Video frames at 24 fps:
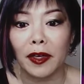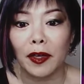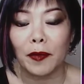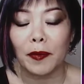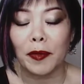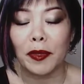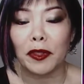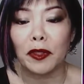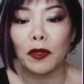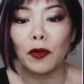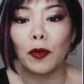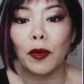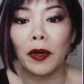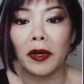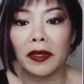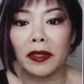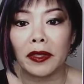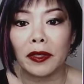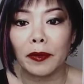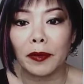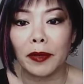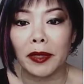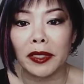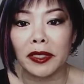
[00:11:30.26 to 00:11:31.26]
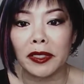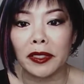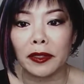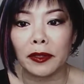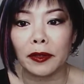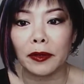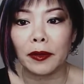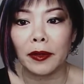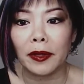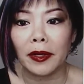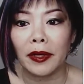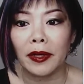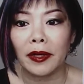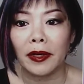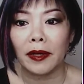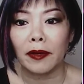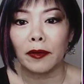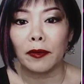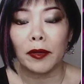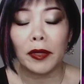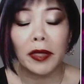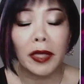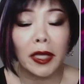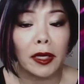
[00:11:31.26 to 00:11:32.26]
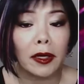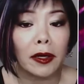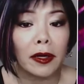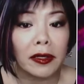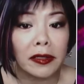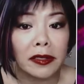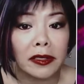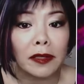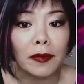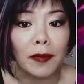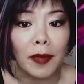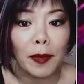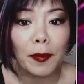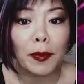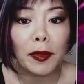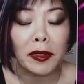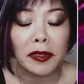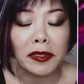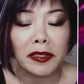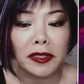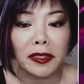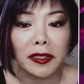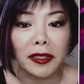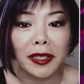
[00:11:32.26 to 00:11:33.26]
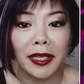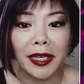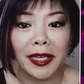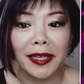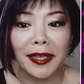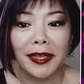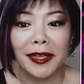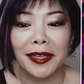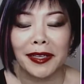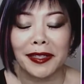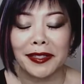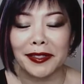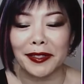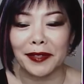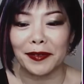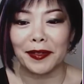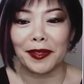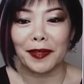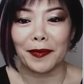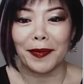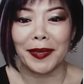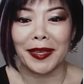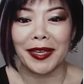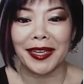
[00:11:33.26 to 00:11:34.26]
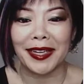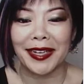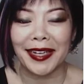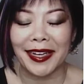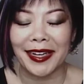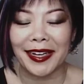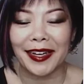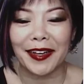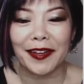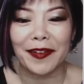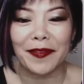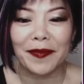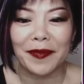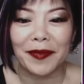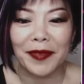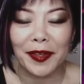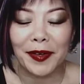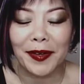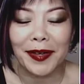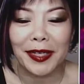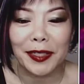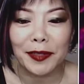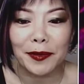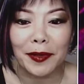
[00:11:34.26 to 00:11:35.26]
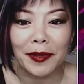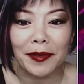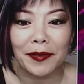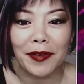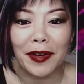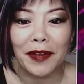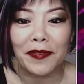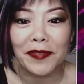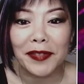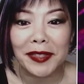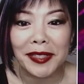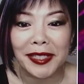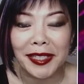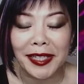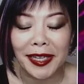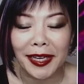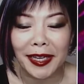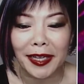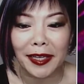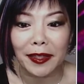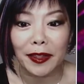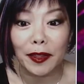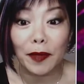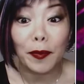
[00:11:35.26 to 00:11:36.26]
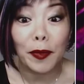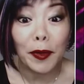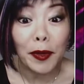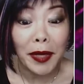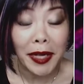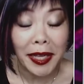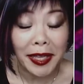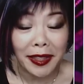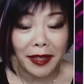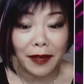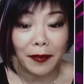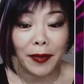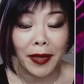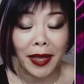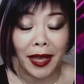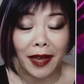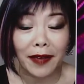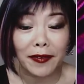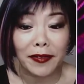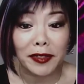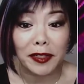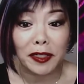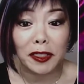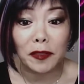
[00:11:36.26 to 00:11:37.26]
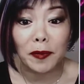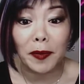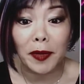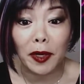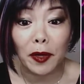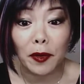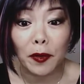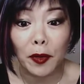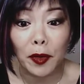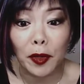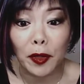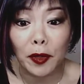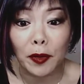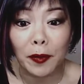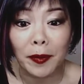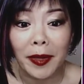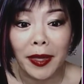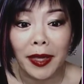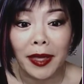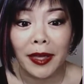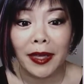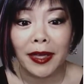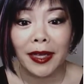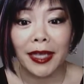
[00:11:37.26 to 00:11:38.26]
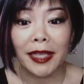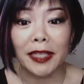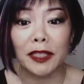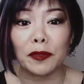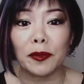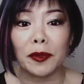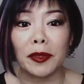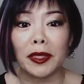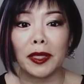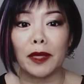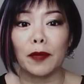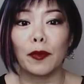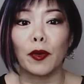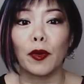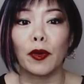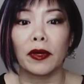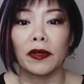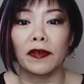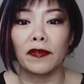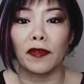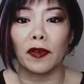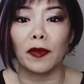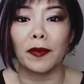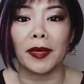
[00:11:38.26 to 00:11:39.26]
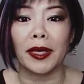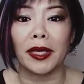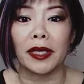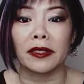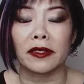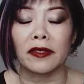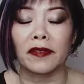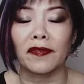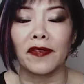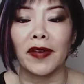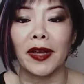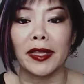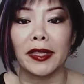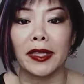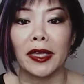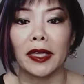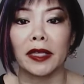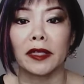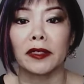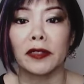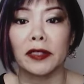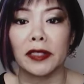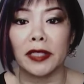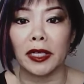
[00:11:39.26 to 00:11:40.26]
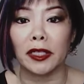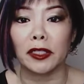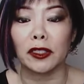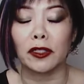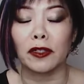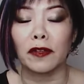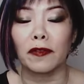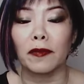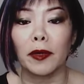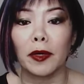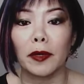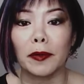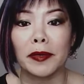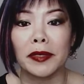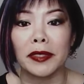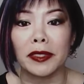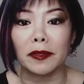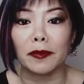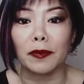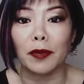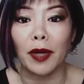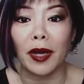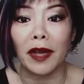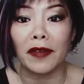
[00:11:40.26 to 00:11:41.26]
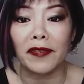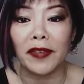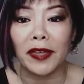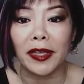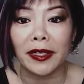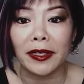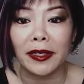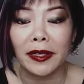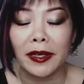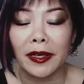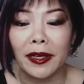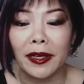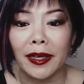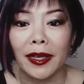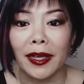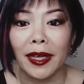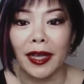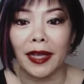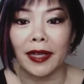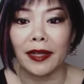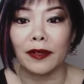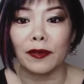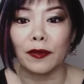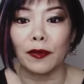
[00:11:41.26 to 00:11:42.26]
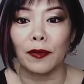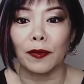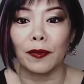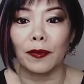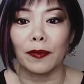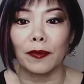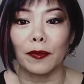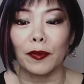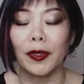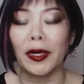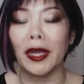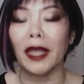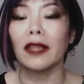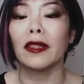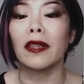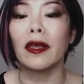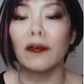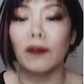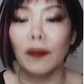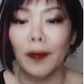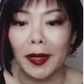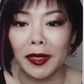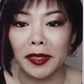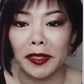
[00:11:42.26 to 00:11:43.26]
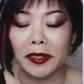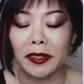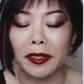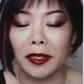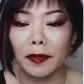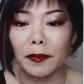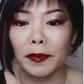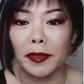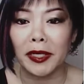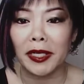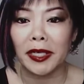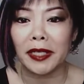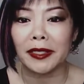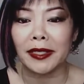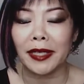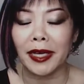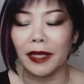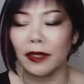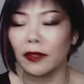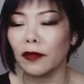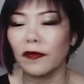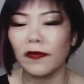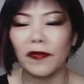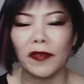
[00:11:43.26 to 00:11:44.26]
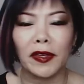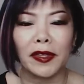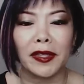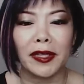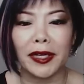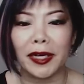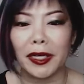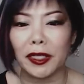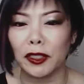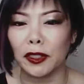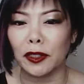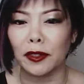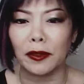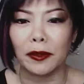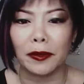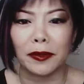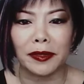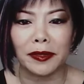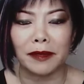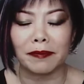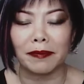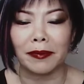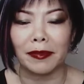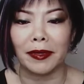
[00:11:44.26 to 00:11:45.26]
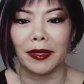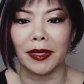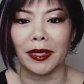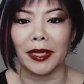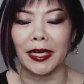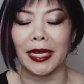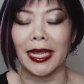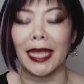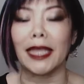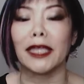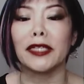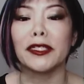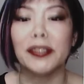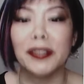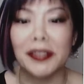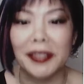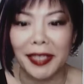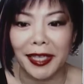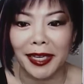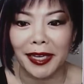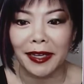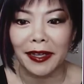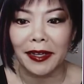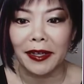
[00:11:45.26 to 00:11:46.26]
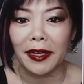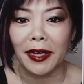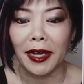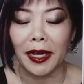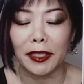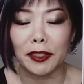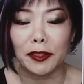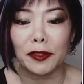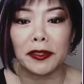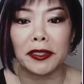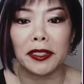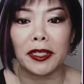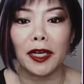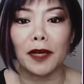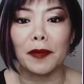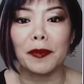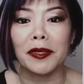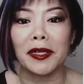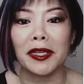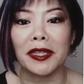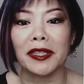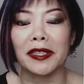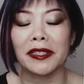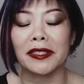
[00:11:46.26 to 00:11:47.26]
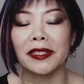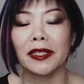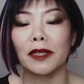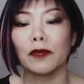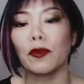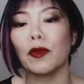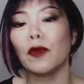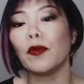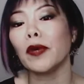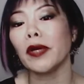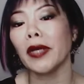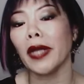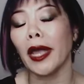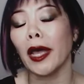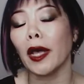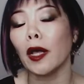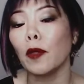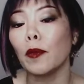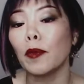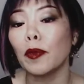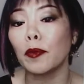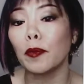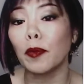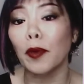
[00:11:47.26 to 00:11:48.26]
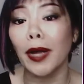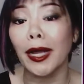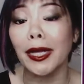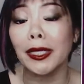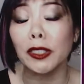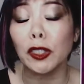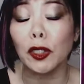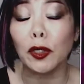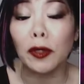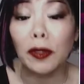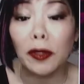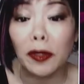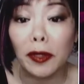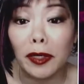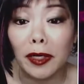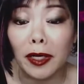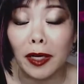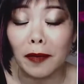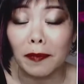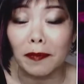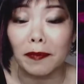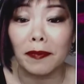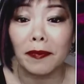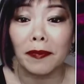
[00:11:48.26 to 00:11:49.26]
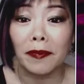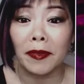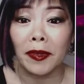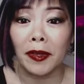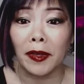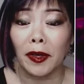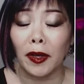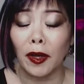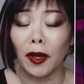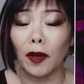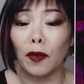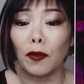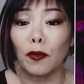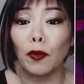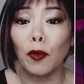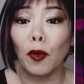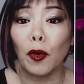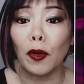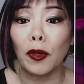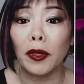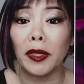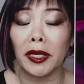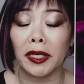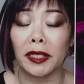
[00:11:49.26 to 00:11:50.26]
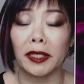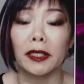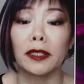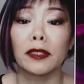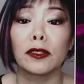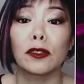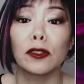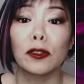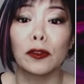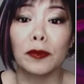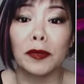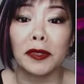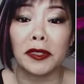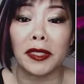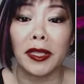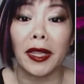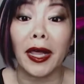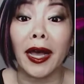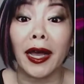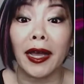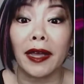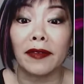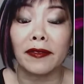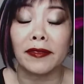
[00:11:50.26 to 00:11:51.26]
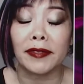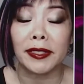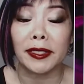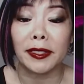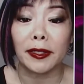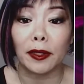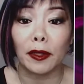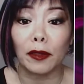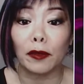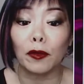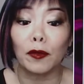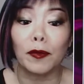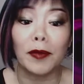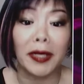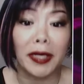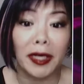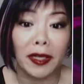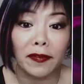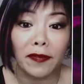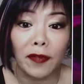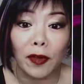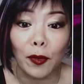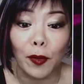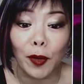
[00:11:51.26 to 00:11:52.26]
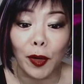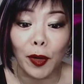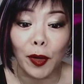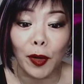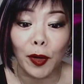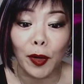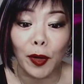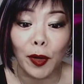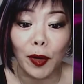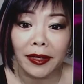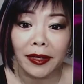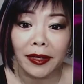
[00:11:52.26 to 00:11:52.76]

but the work that we do really calls to me personally so in the beginning um, you guys were referencing the boy that we have in our spare room it's really important for me to find that intersection of purpose and profit and what i love about this company is i don't feel that i chose an agency. I chose a company that said we want to help brands earn a, a role in consumers' lives through meaningful work.